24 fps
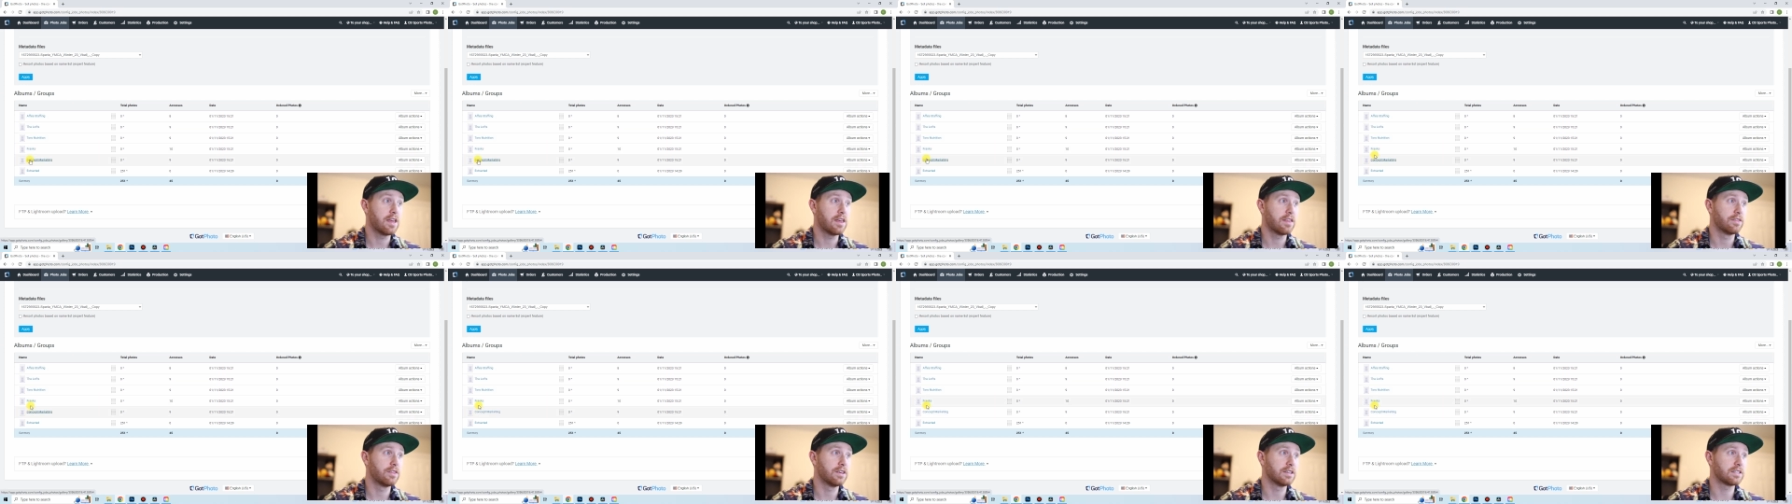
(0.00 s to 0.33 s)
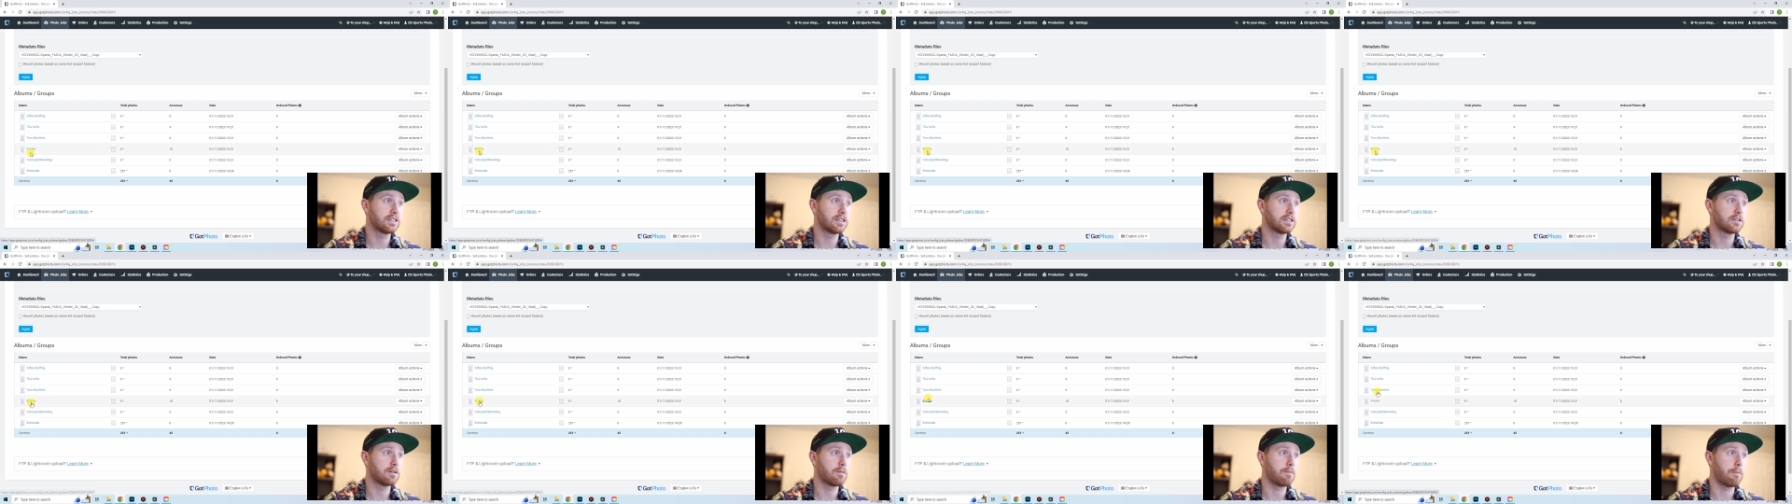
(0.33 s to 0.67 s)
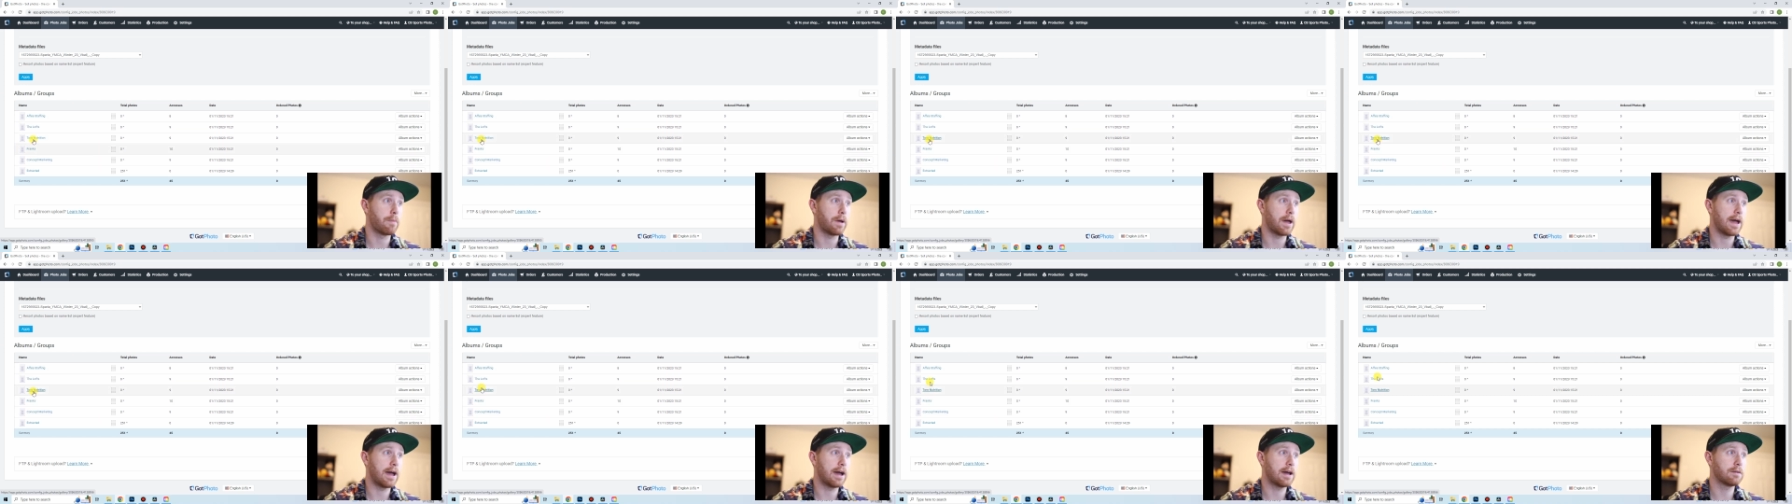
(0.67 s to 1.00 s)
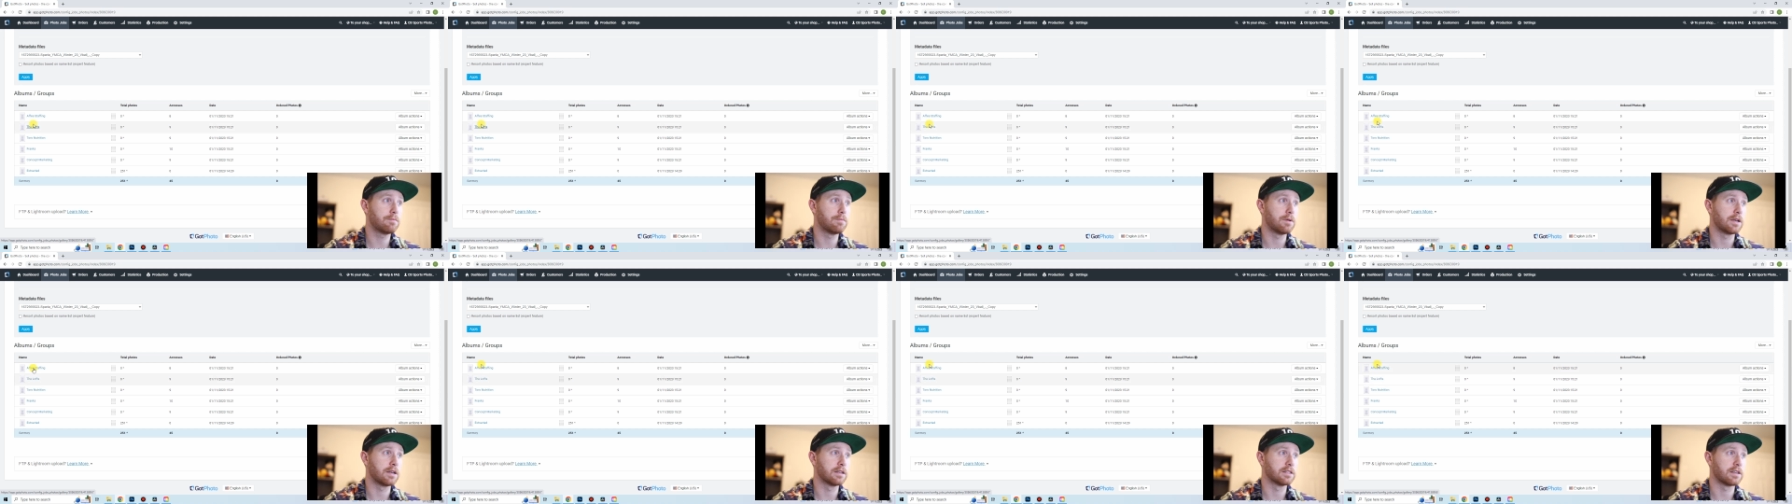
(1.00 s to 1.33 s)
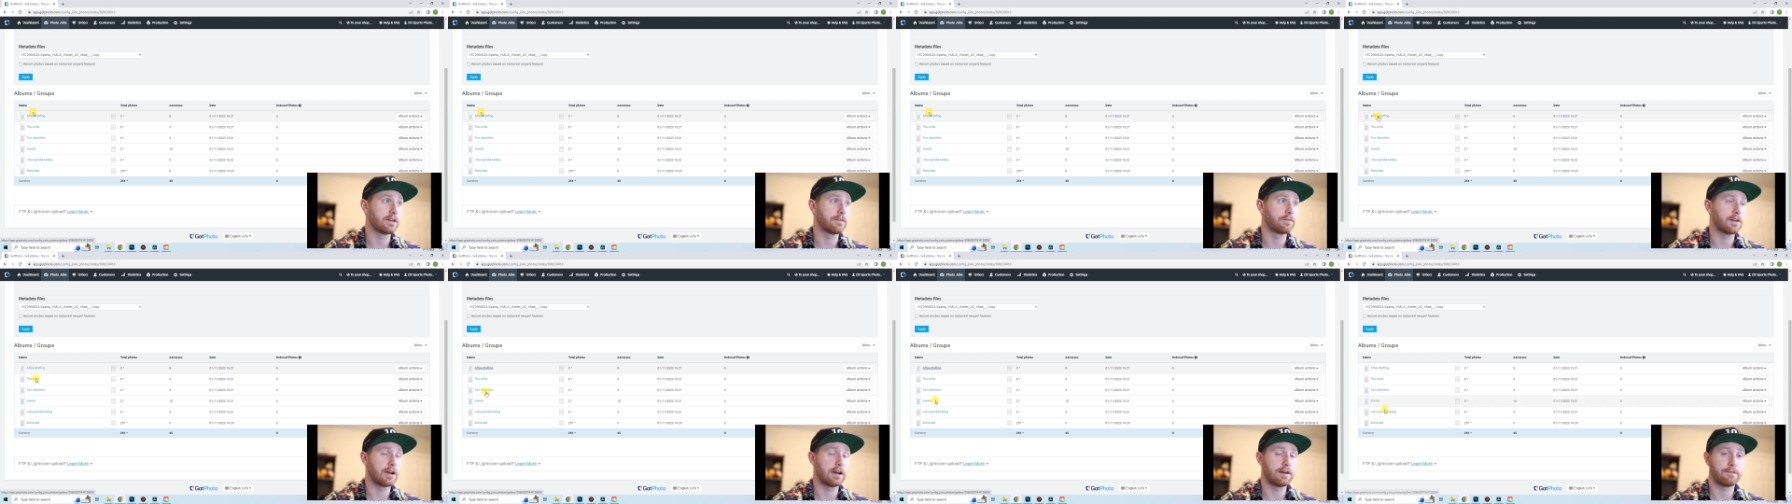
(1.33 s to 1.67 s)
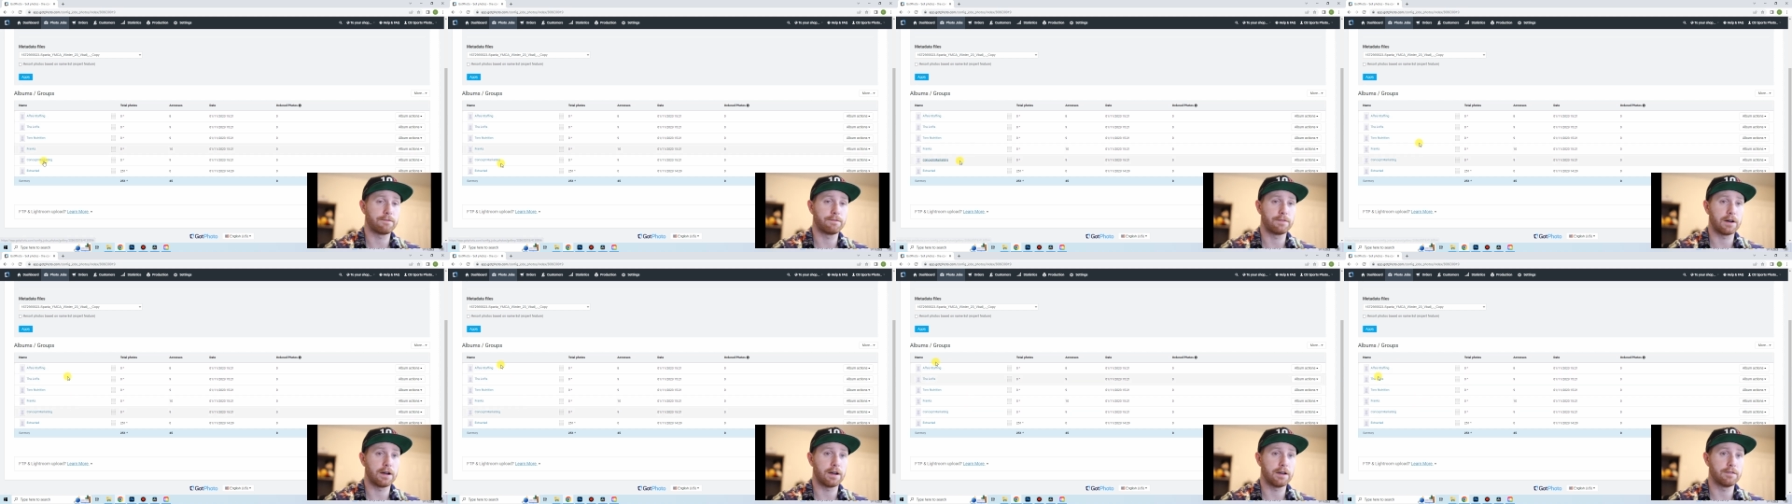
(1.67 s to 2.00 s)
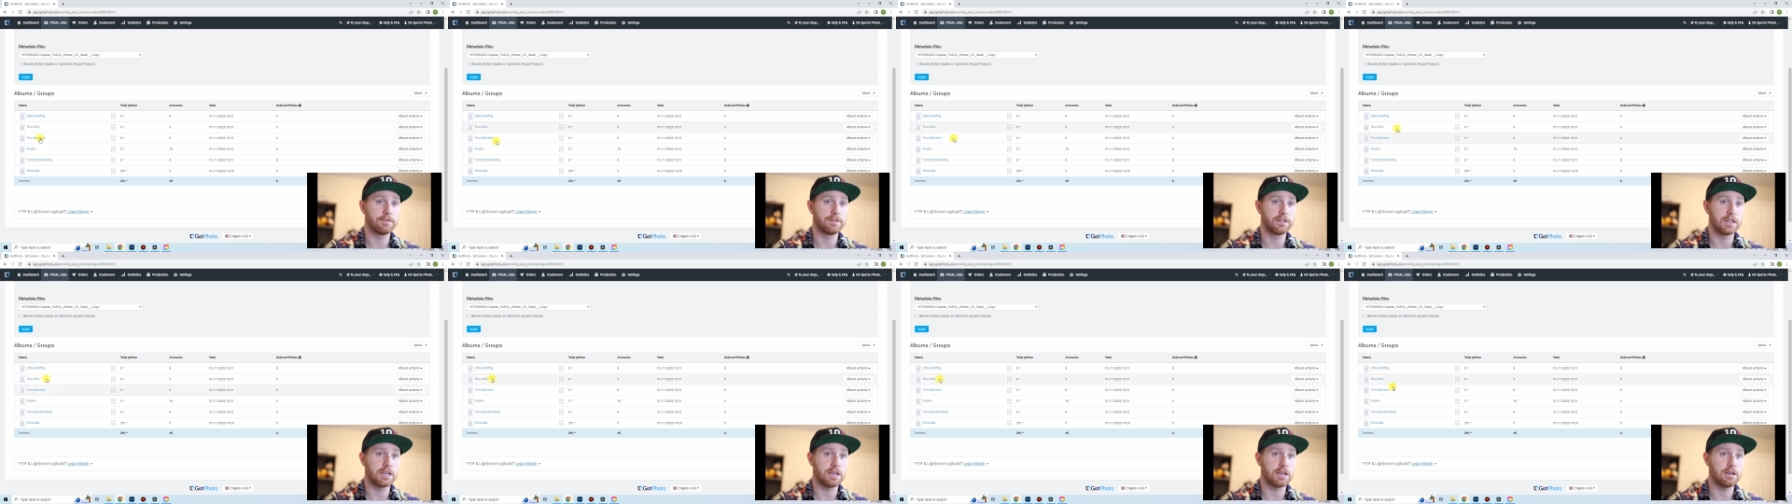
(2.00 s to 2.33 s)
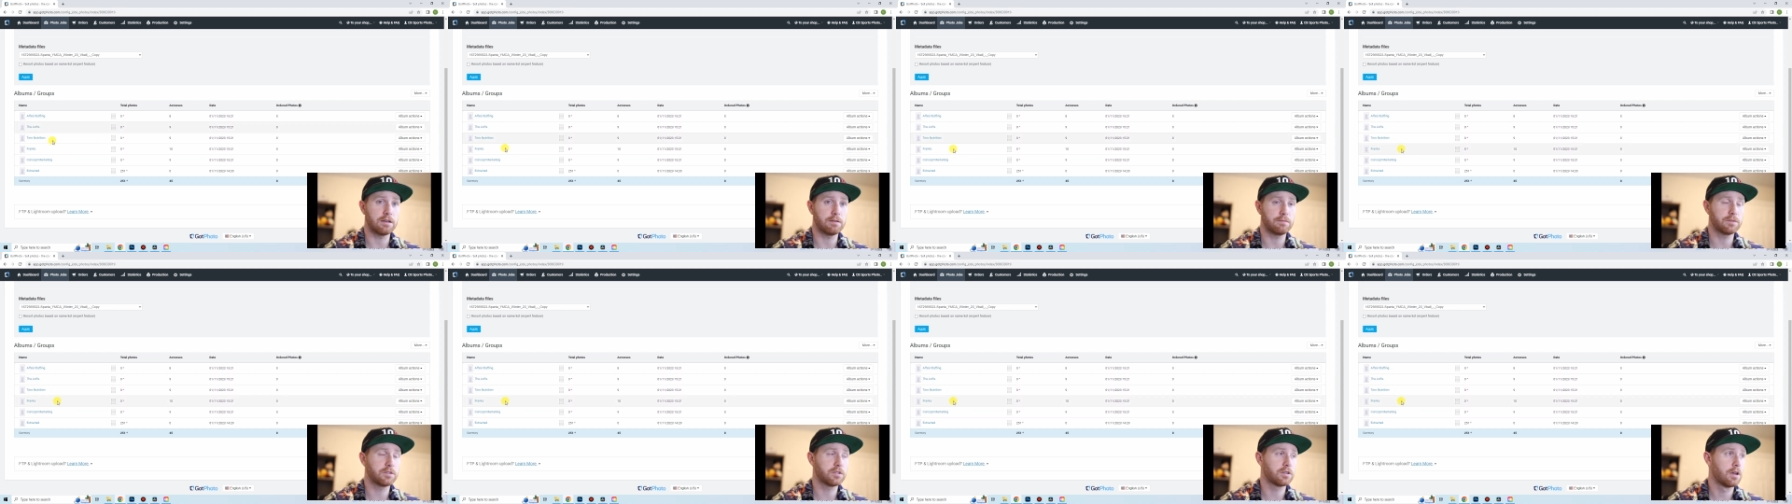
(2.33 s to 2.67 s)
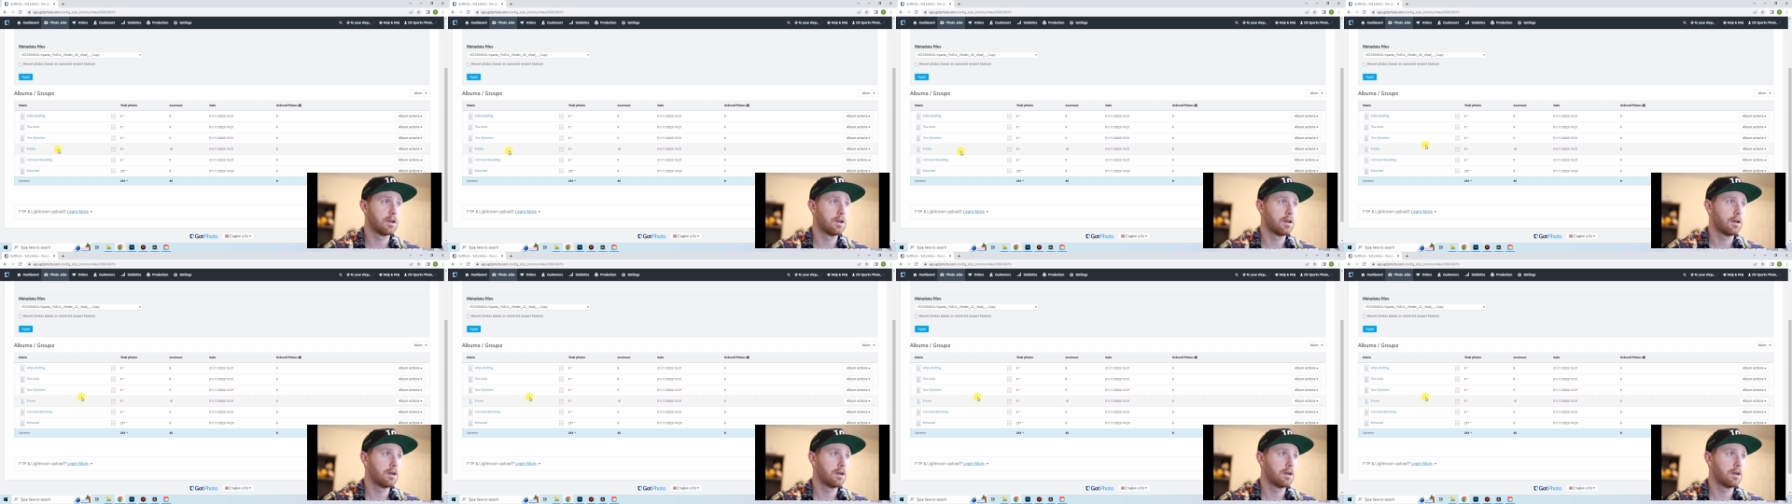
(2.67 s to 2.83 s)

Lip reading: this isn't bad because I've got 5 teams,